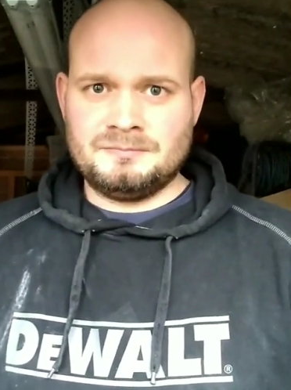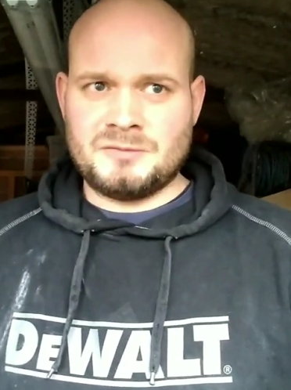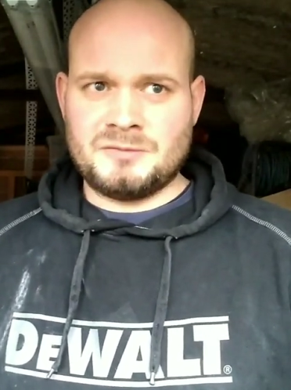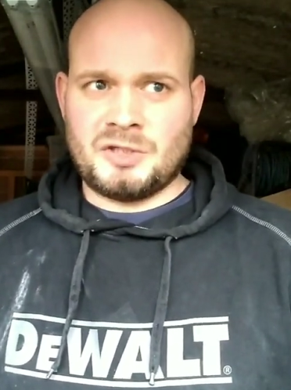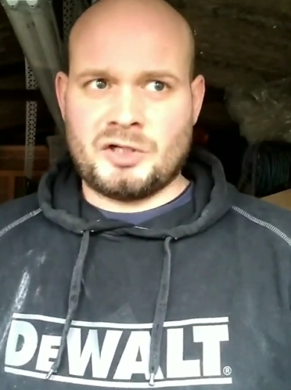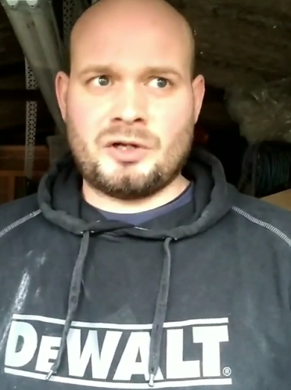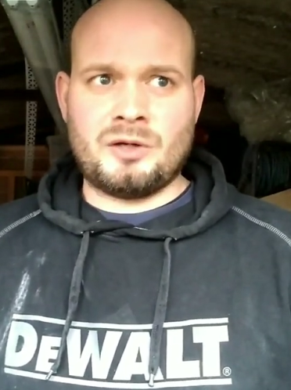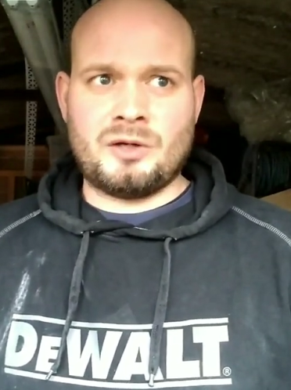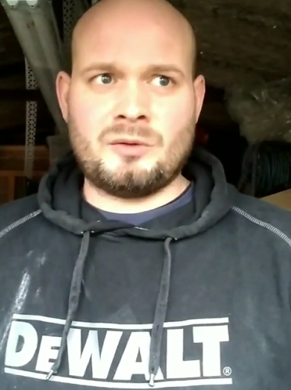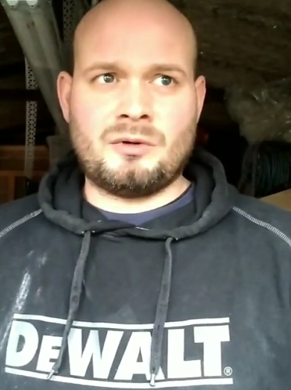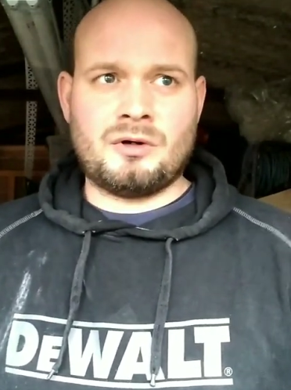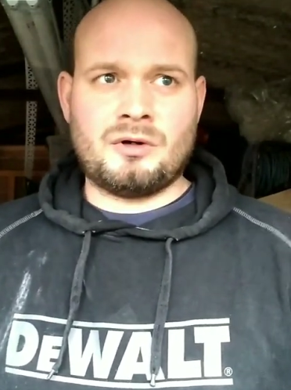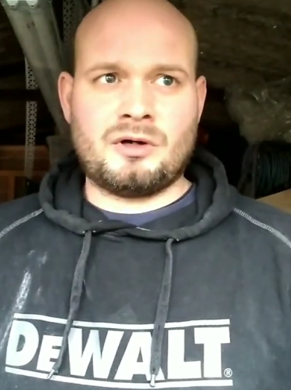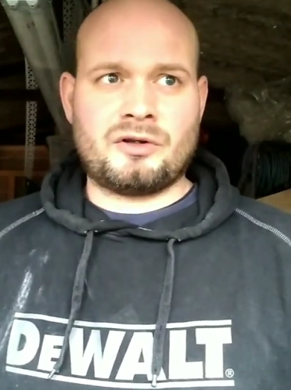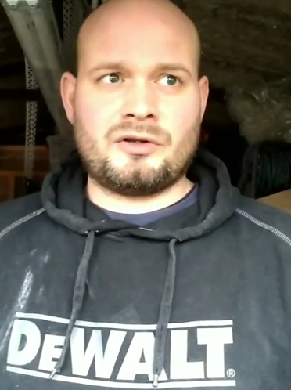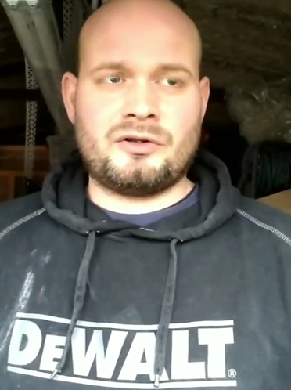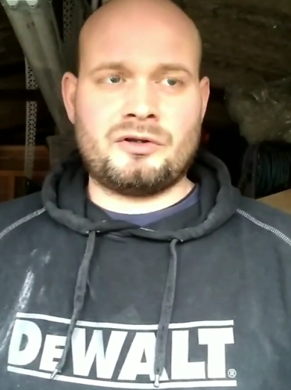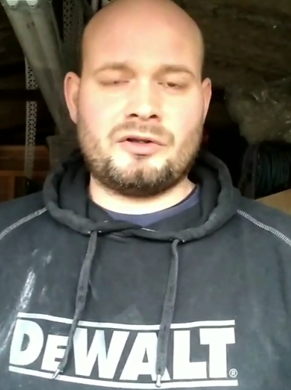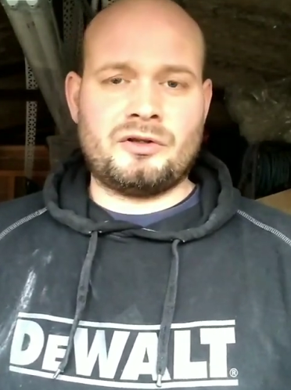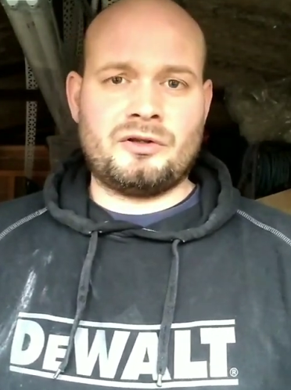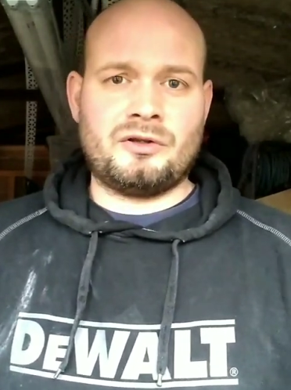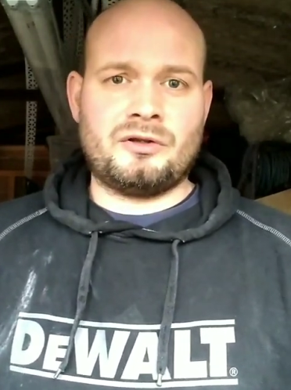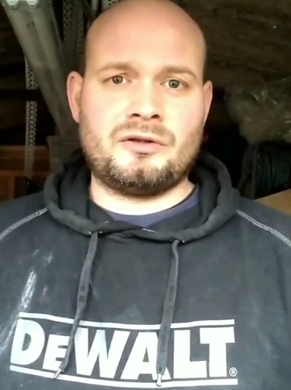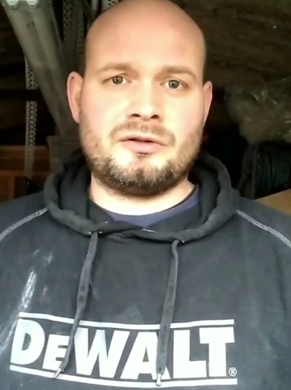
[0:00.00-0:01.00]
I know what I can
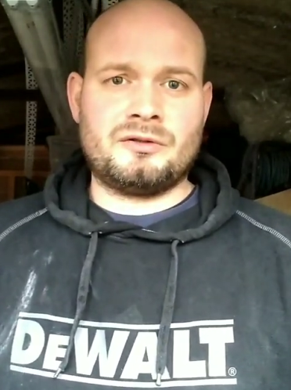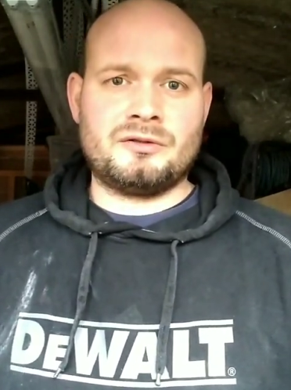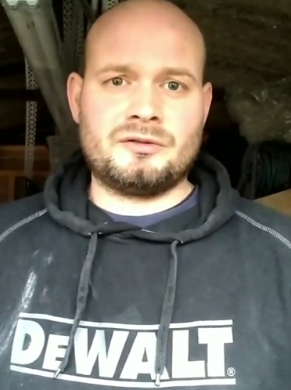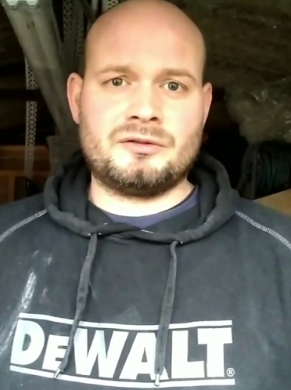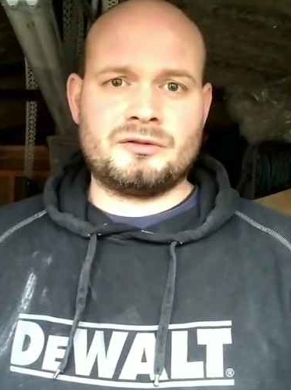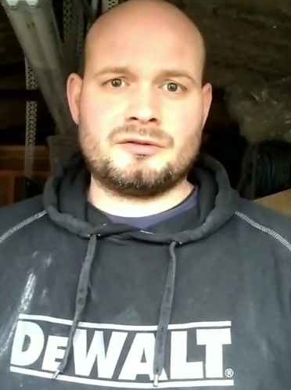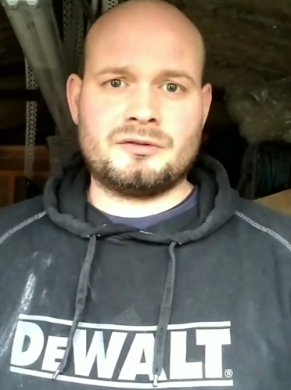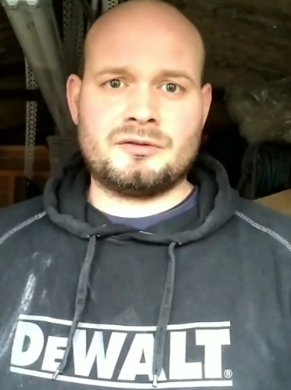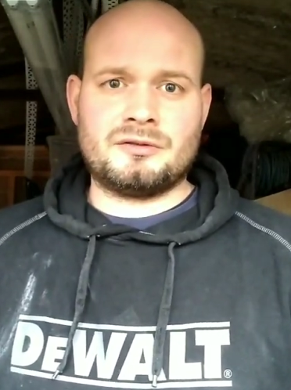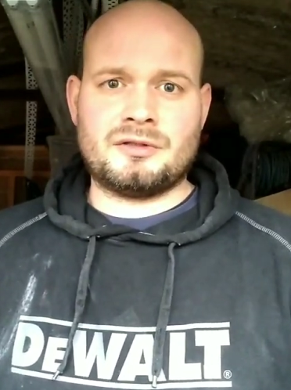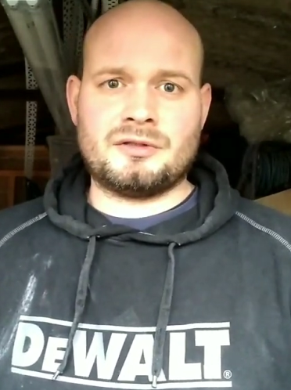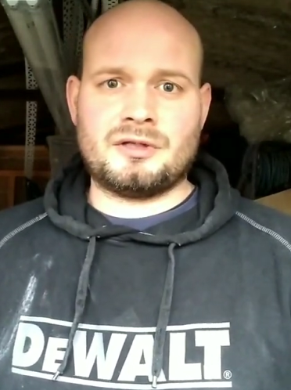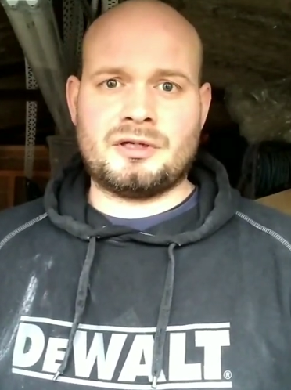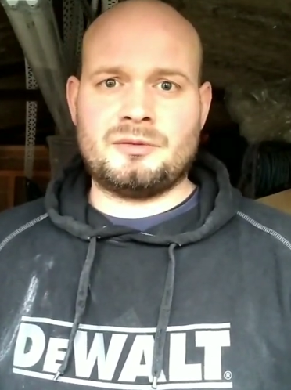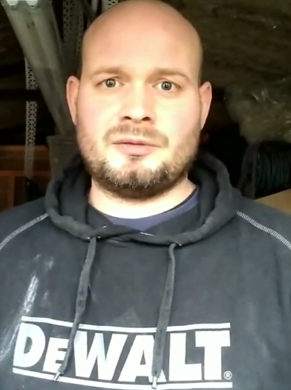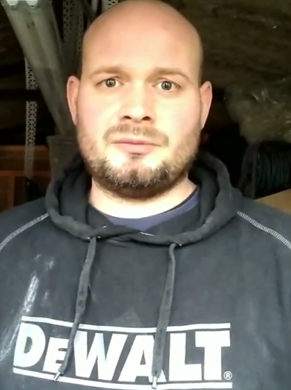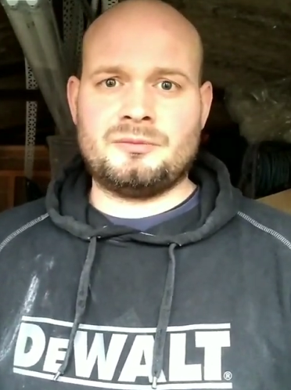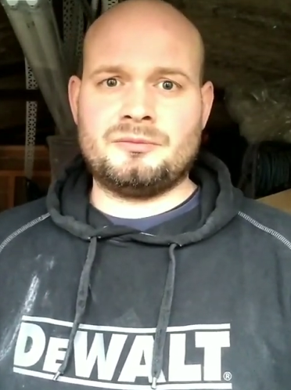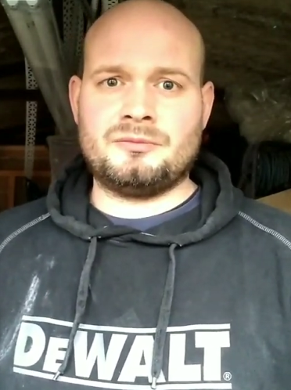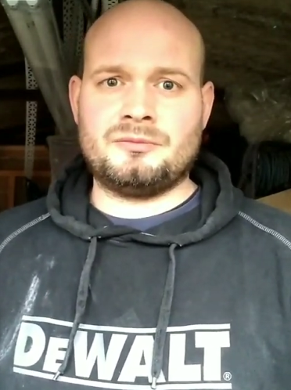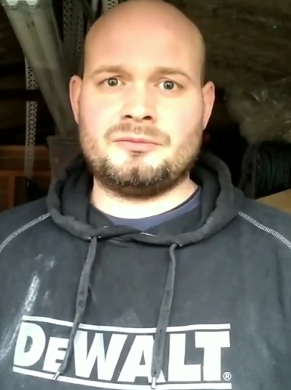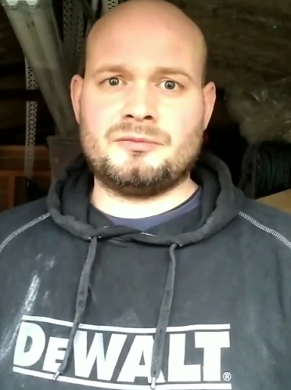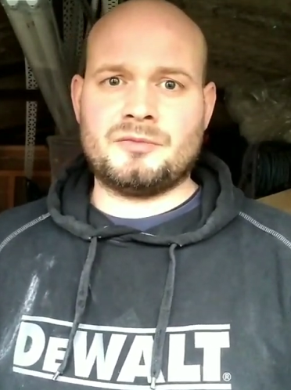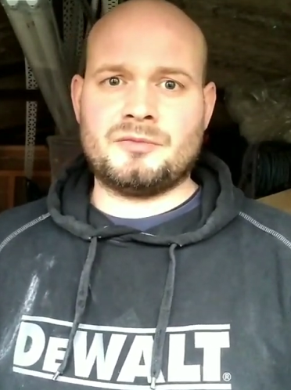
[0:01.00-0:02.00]
earn.
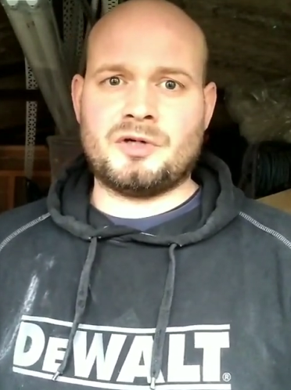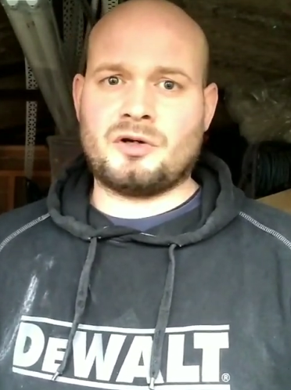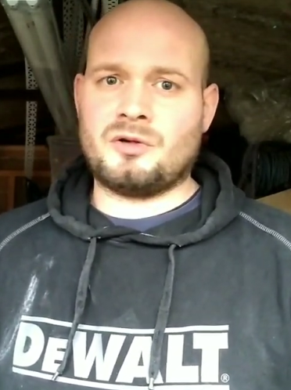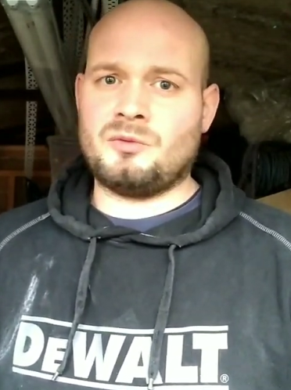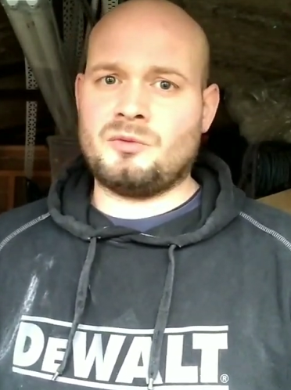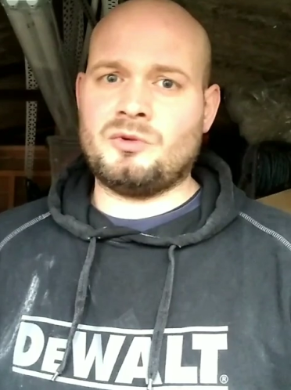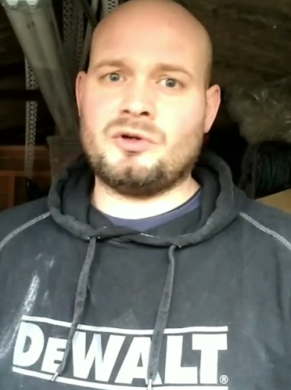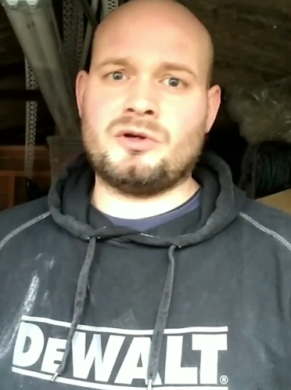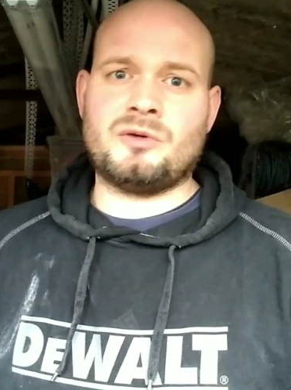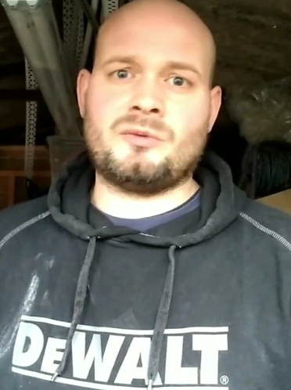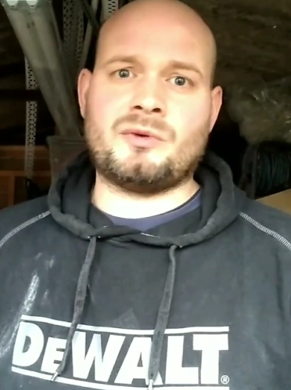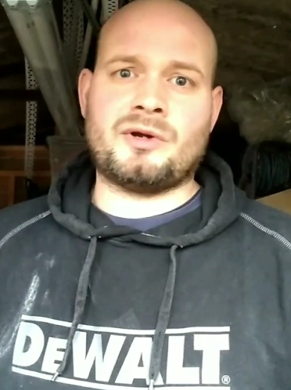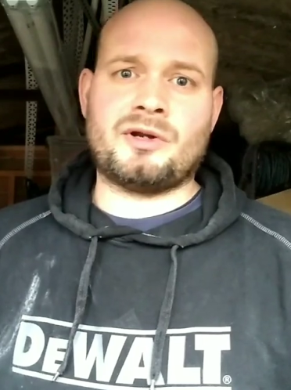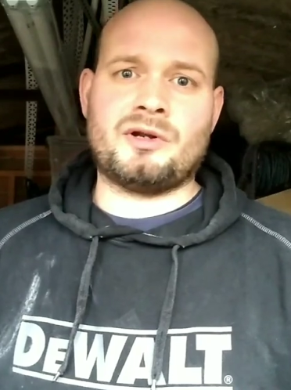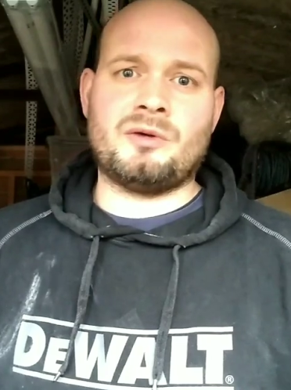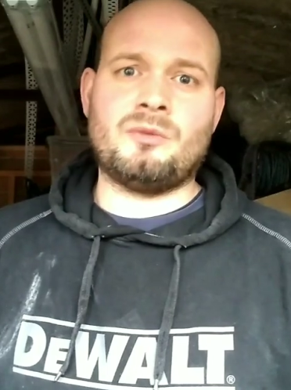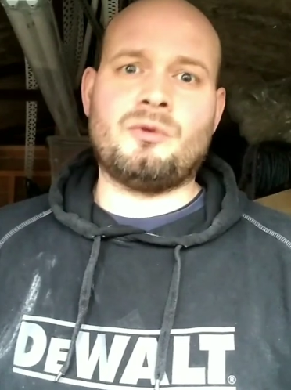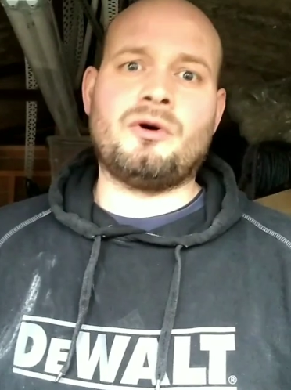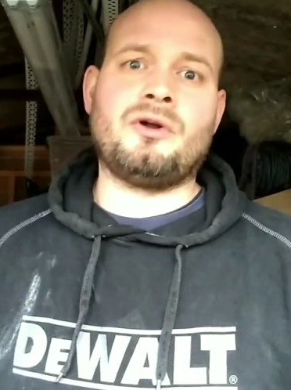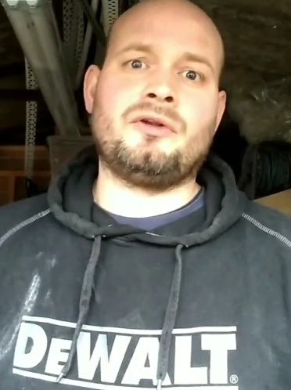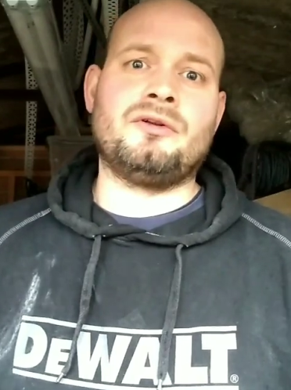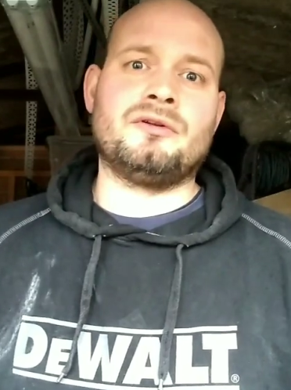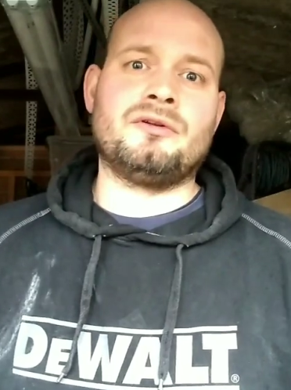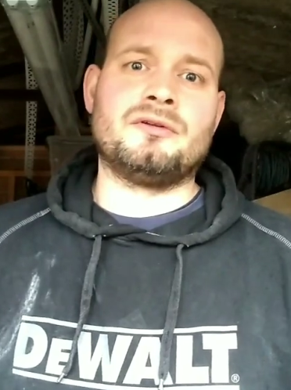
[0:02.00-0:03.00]
I can work when I
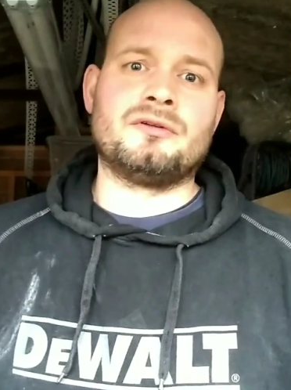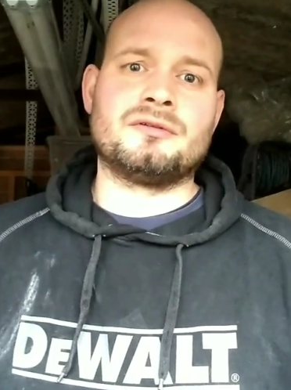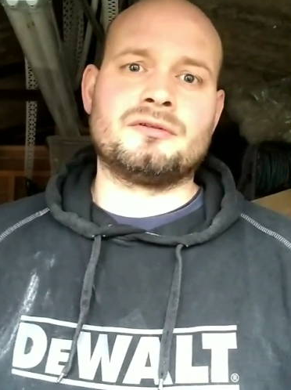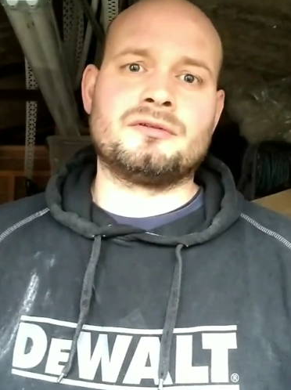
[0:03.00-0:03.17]
want.